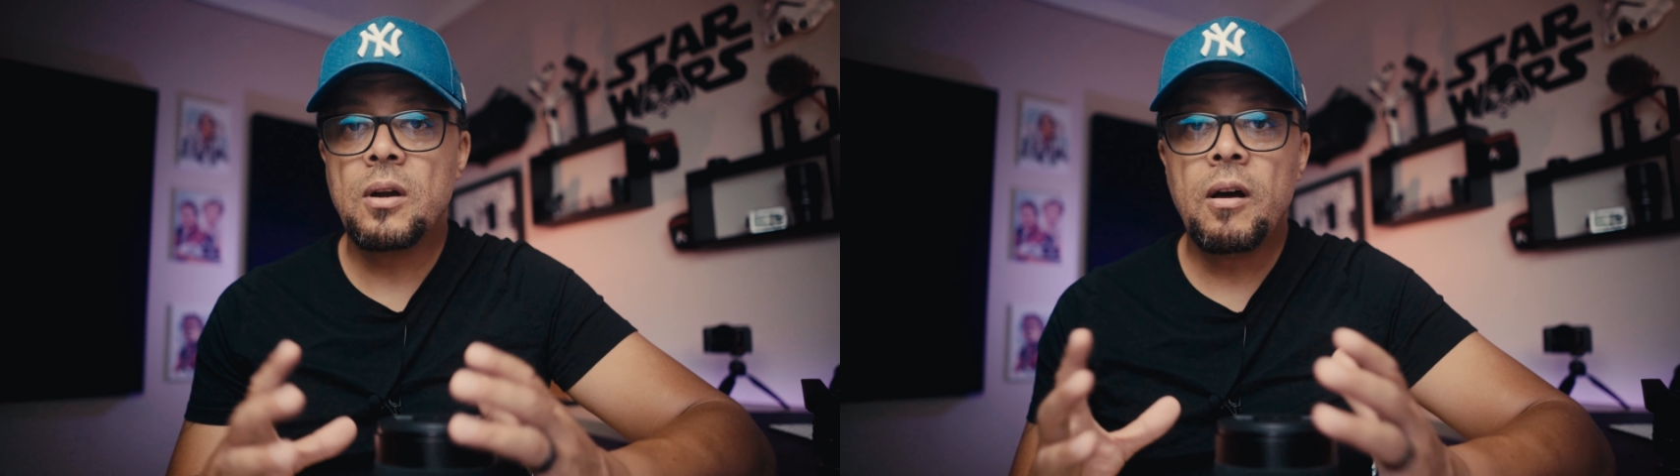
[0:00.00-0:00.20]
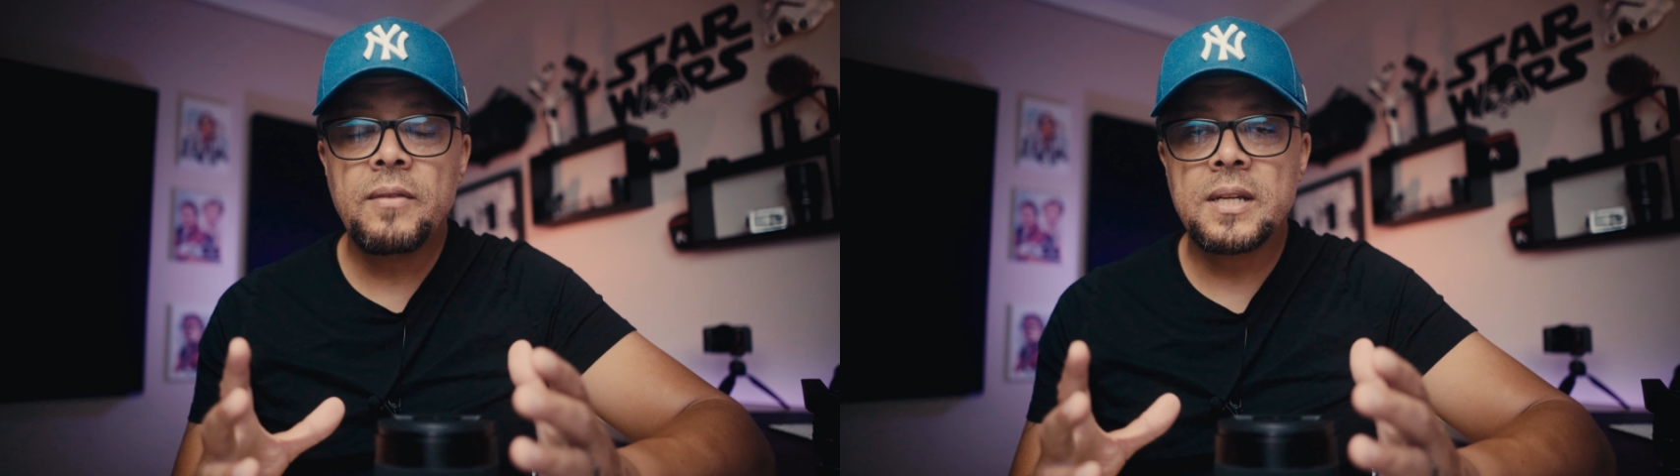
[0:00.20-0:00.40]

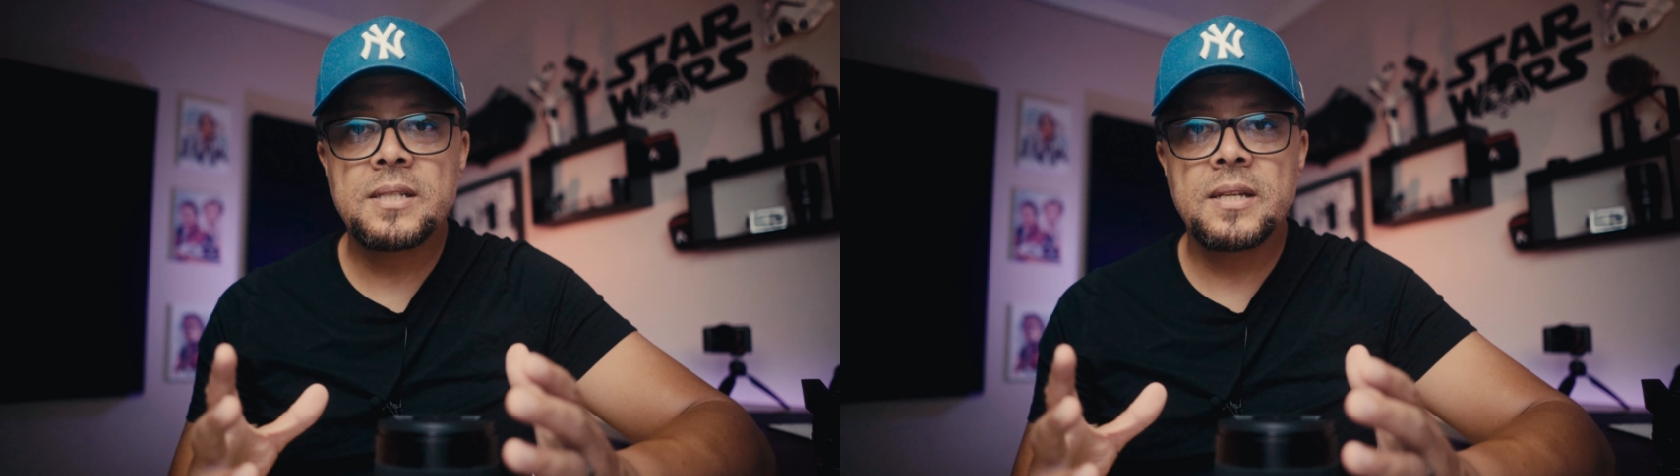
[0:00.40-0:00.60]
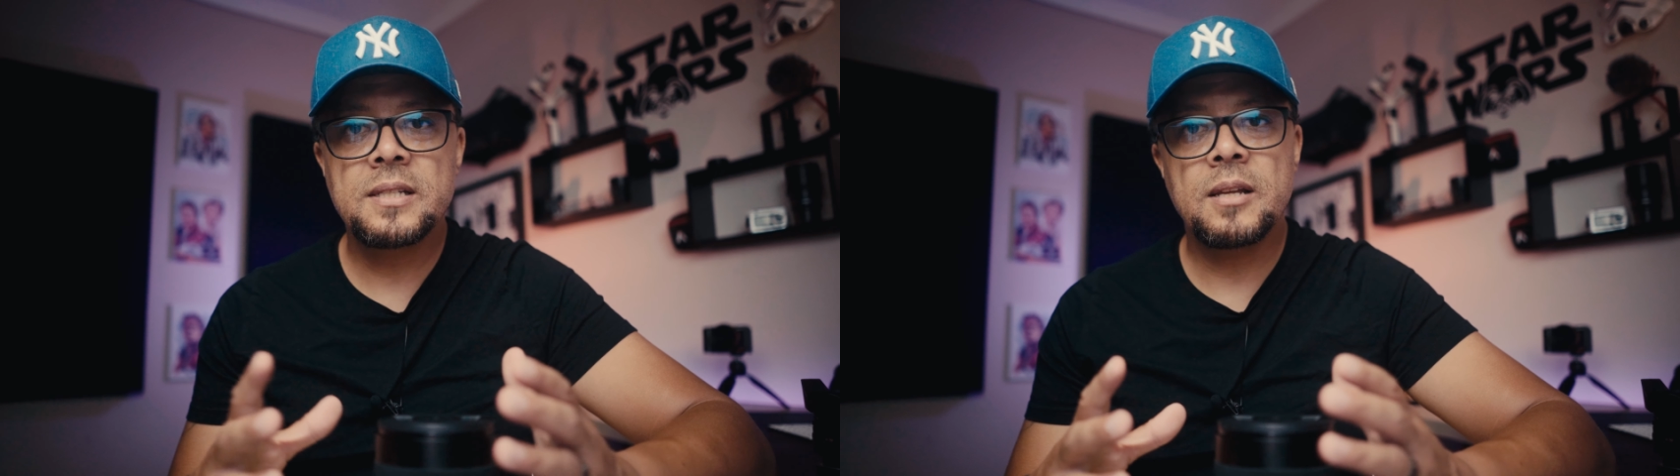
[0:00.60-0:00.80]
of that
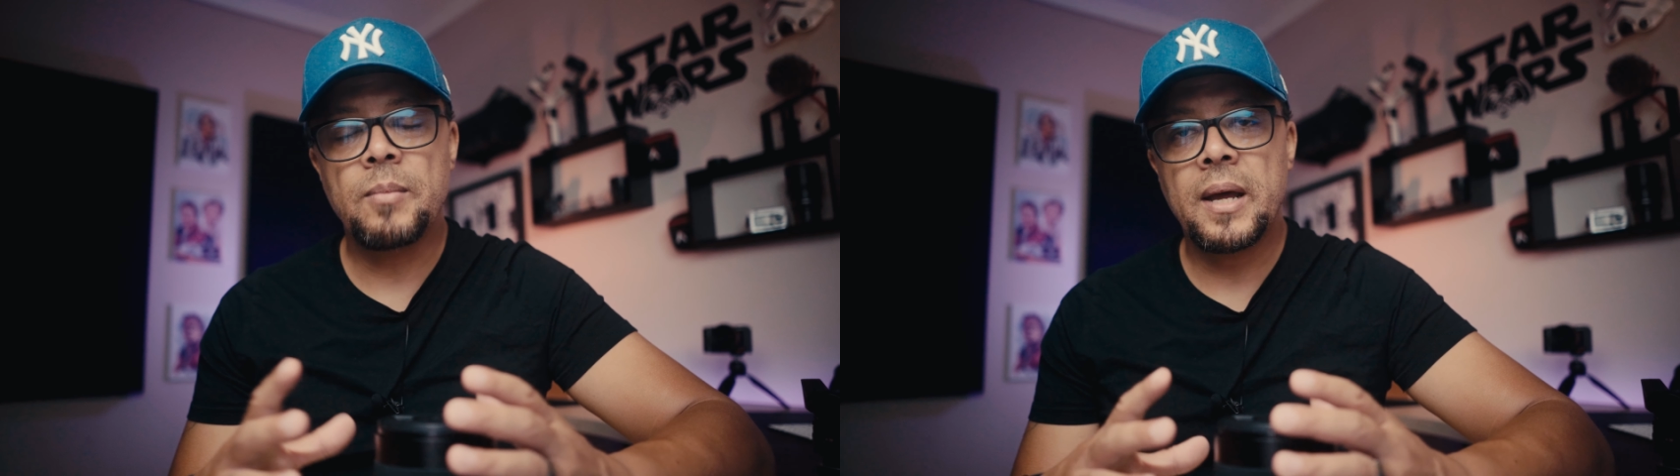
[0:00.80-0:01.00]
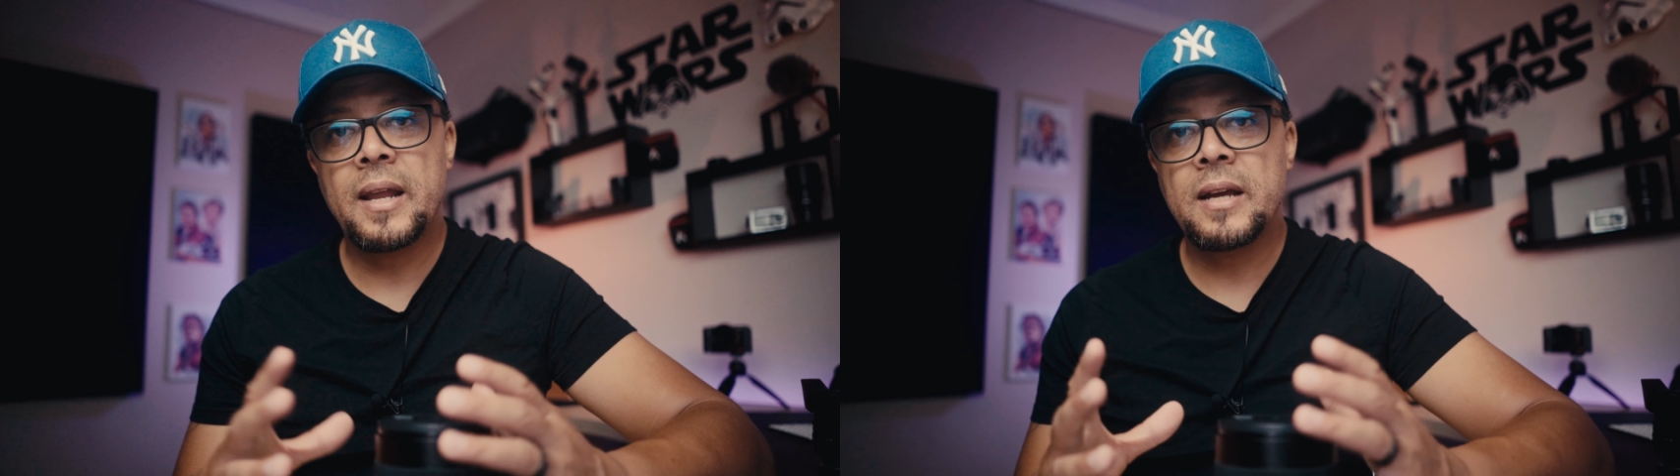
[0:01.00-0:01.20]

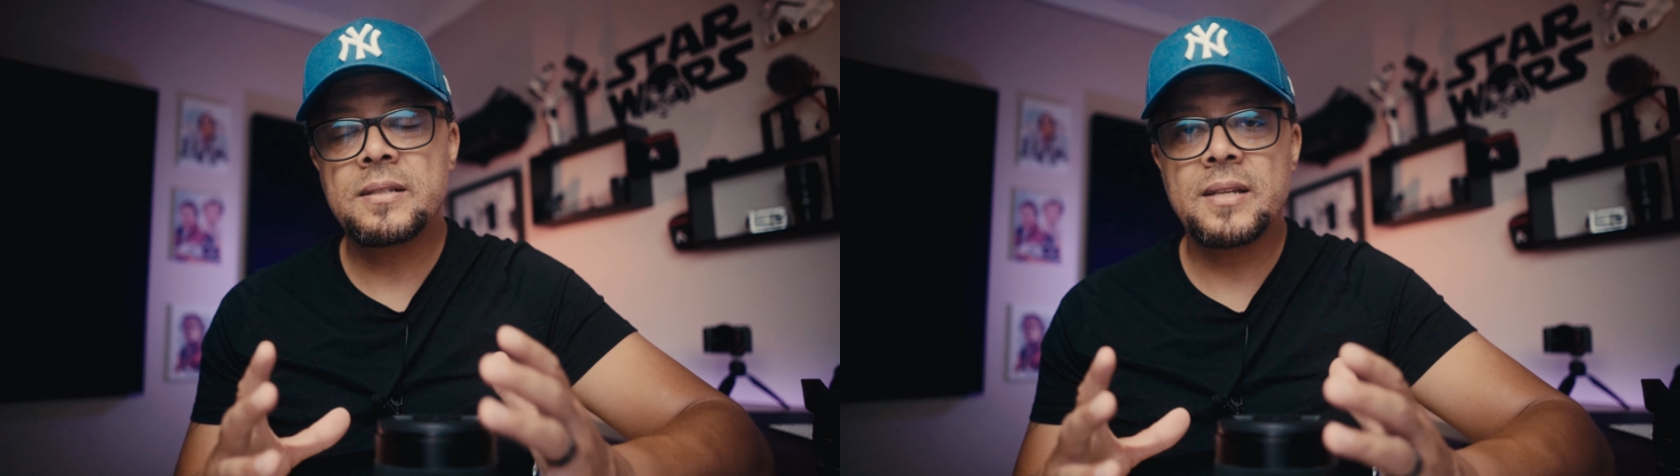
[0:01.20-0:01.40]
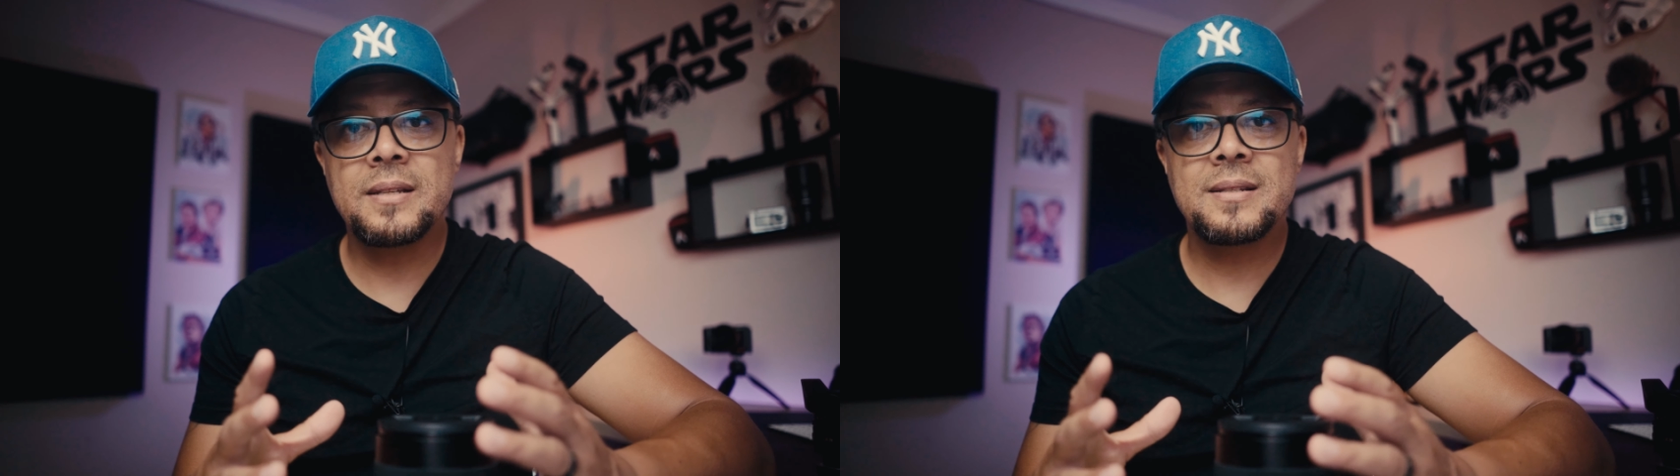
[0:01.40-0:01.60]
16:9
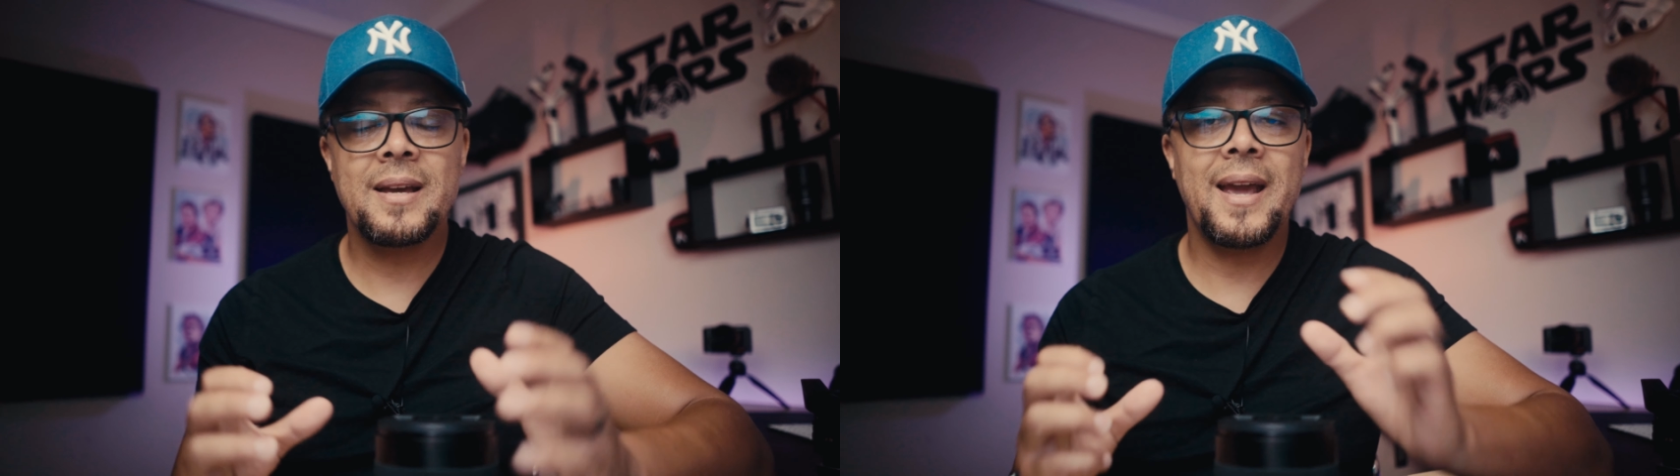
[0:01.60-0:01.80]
sensor